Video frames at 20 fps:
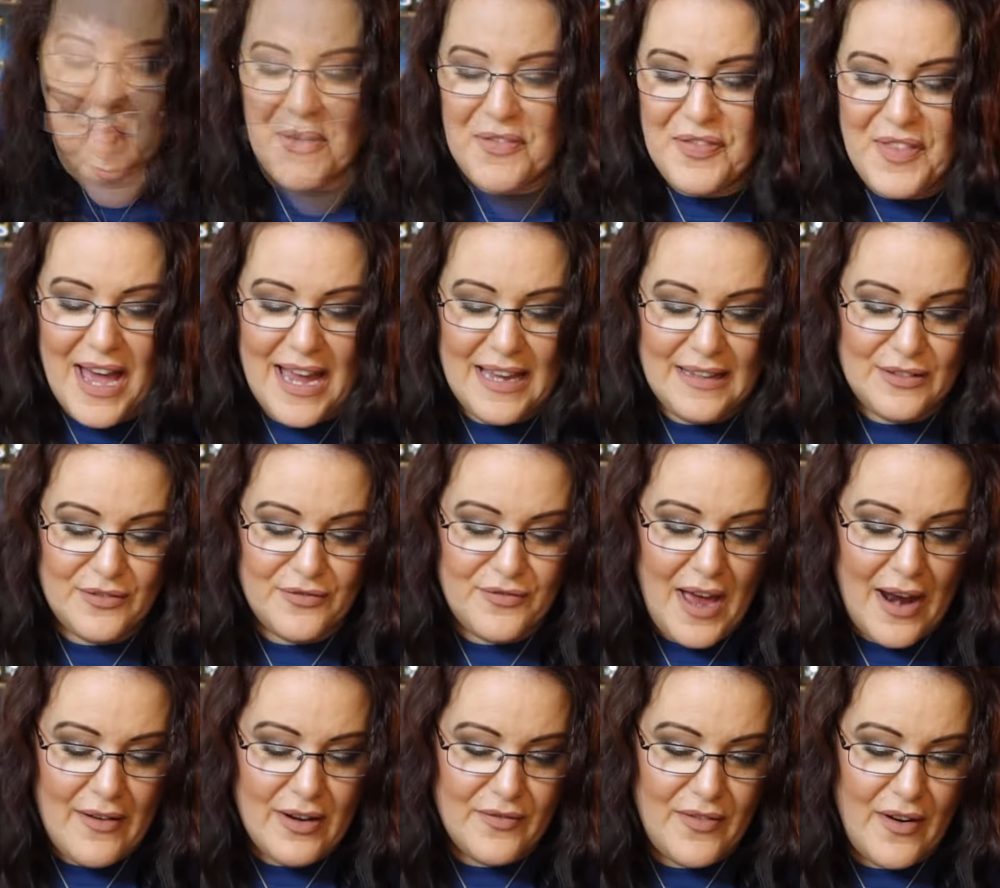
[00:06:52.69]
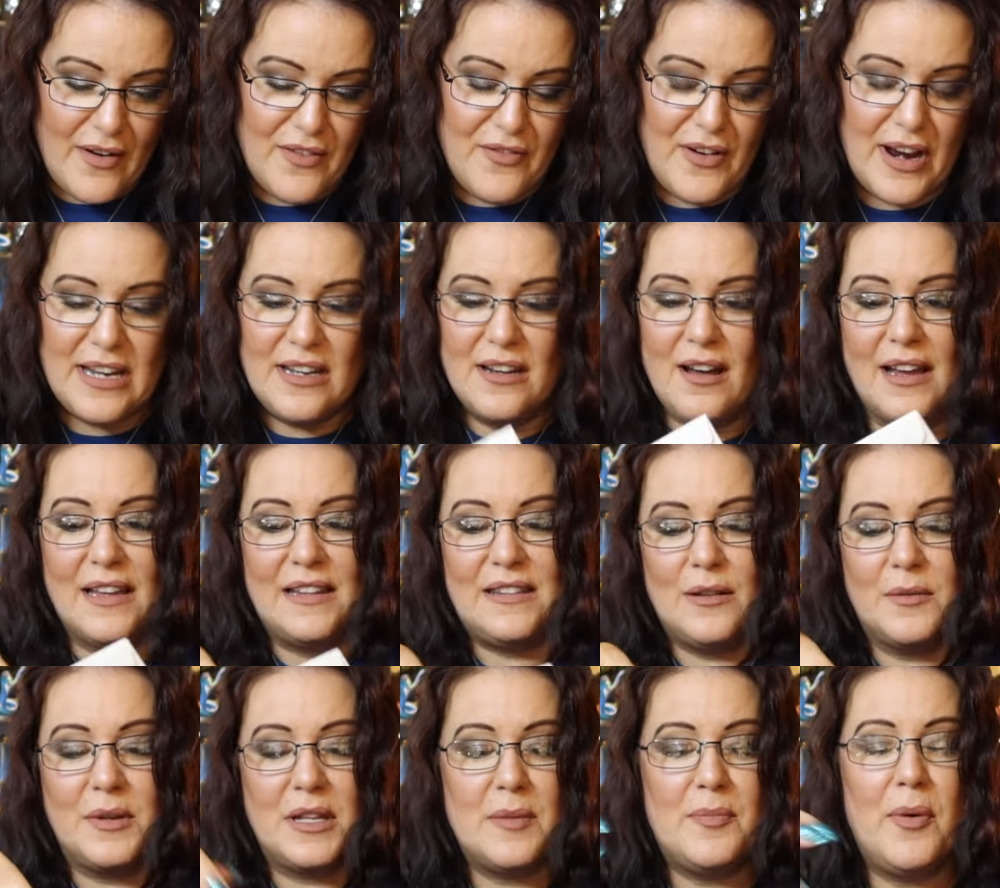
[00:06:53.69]
But that is very, very, very nice.
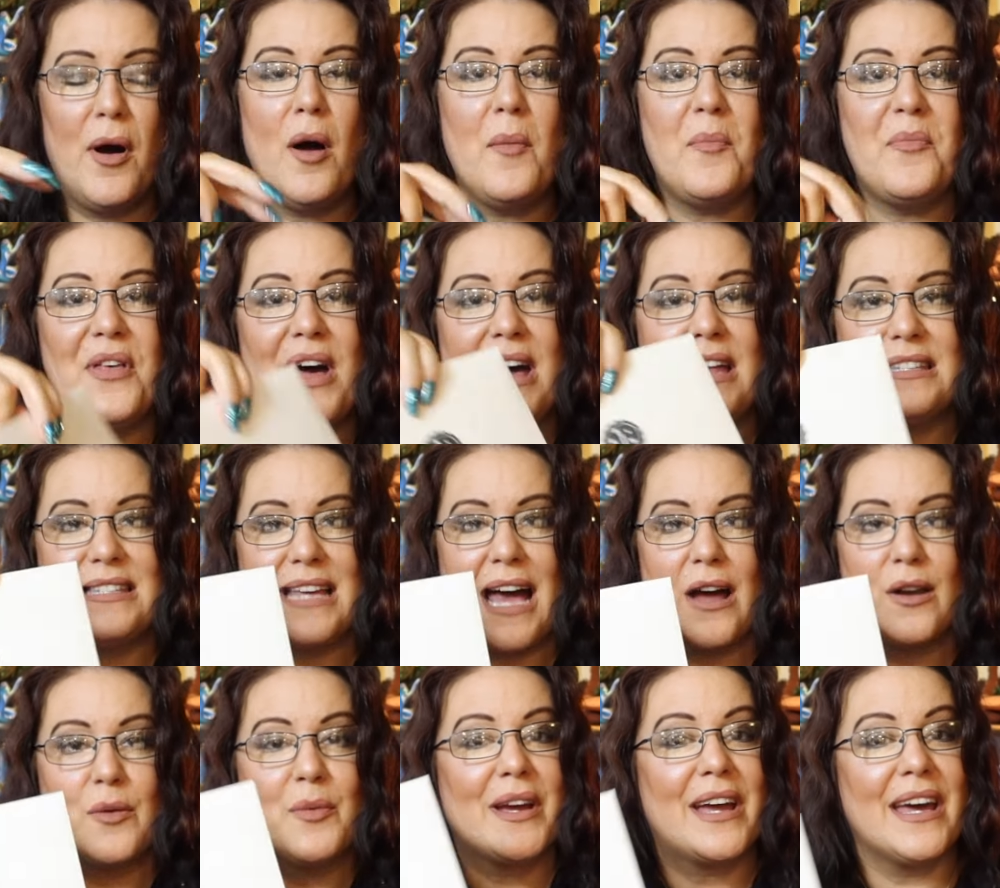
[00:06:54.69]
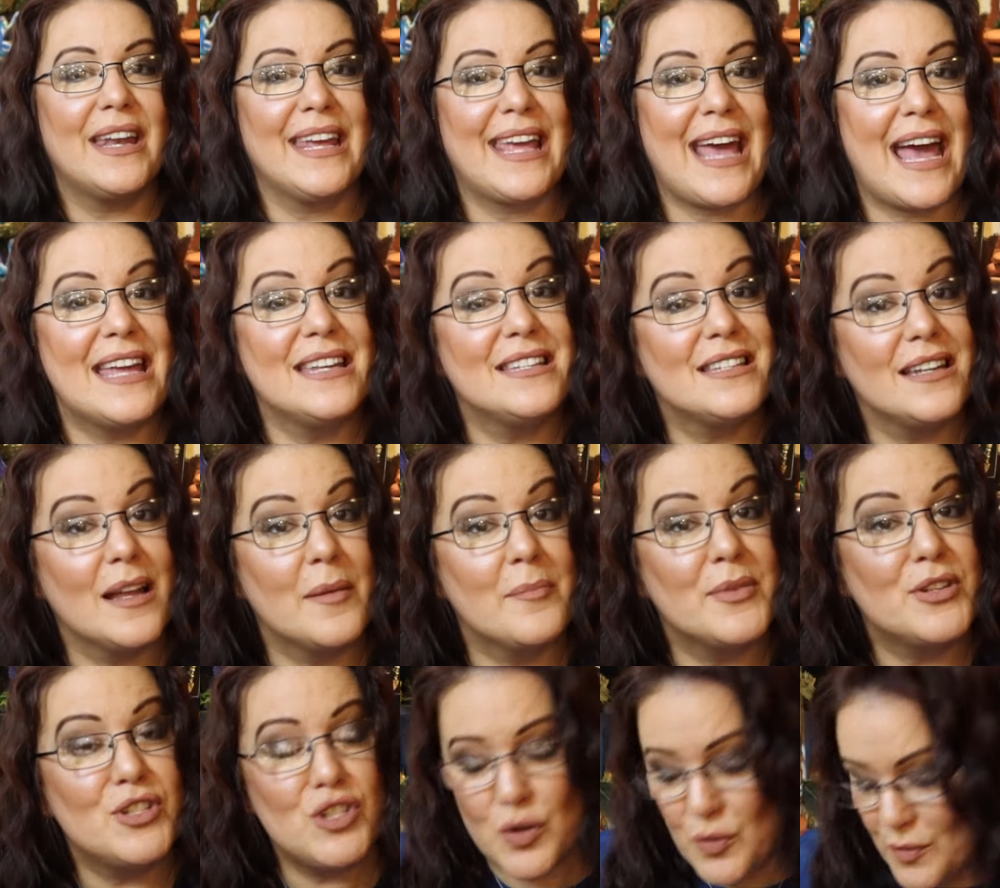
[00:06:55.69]
So I'm going to pop that down and we're going to get into
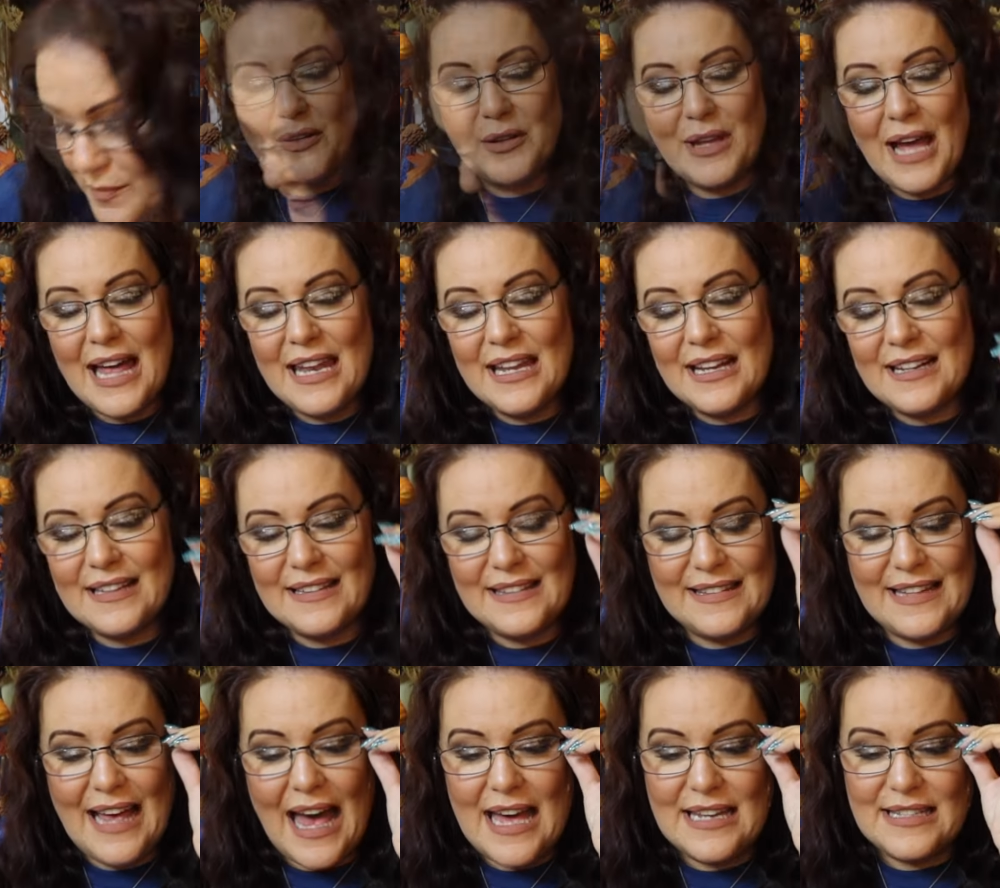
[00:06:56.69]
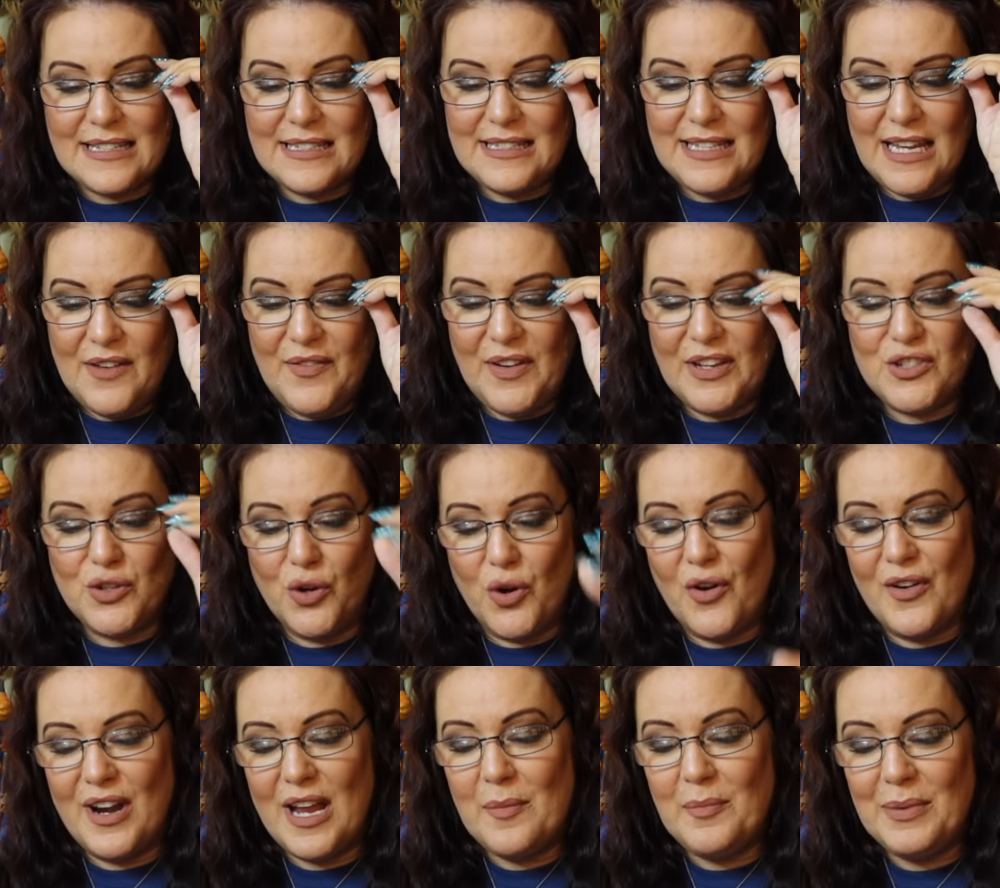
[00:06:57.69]
number 2. So Kellica said, "Dear
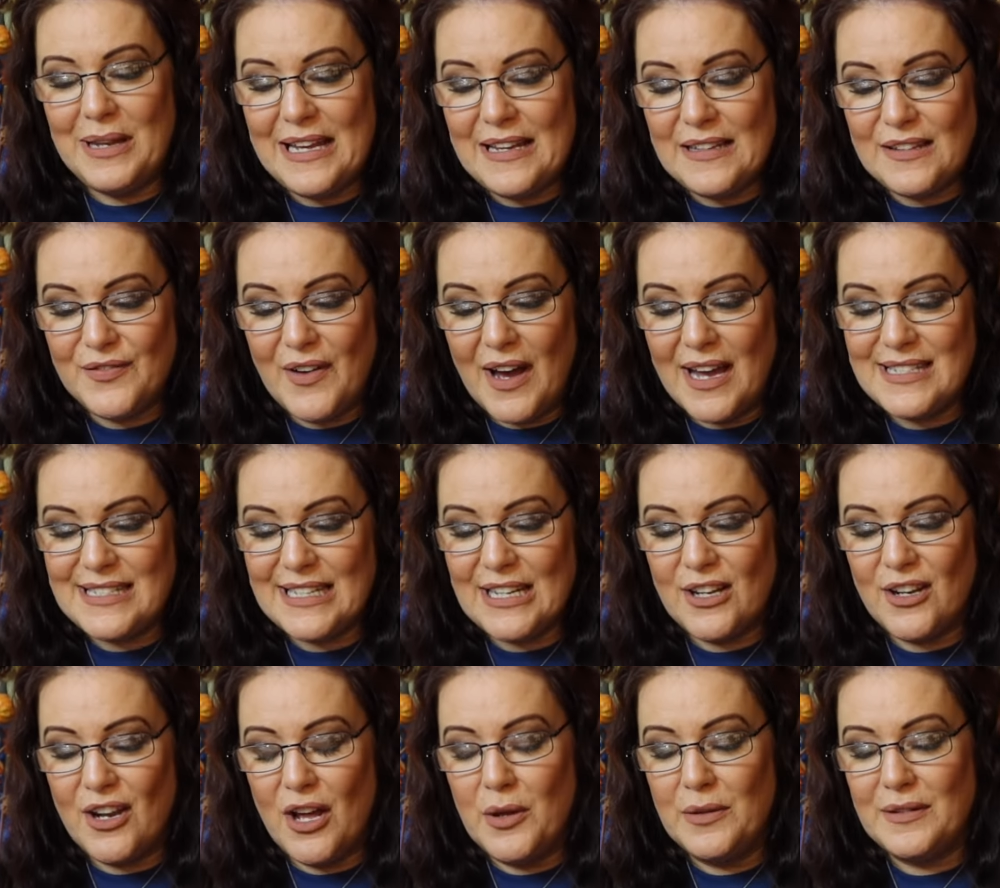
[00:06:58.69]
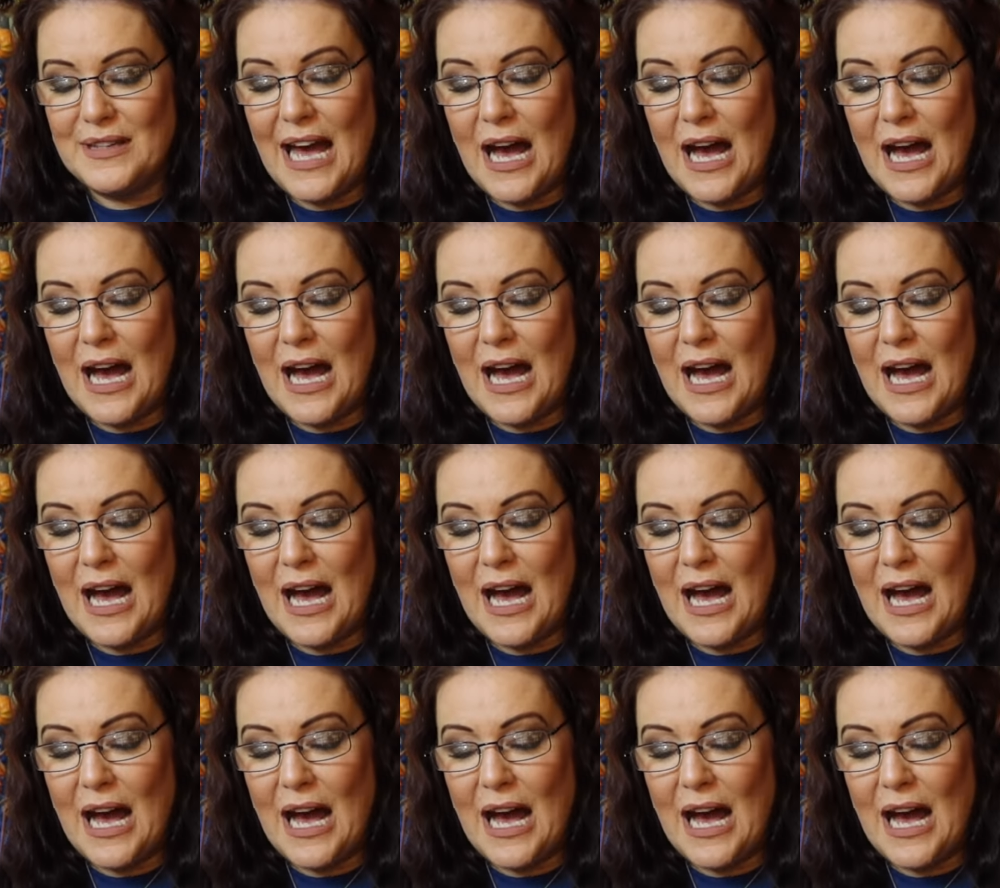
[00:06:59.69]
Victoria, please find enclosed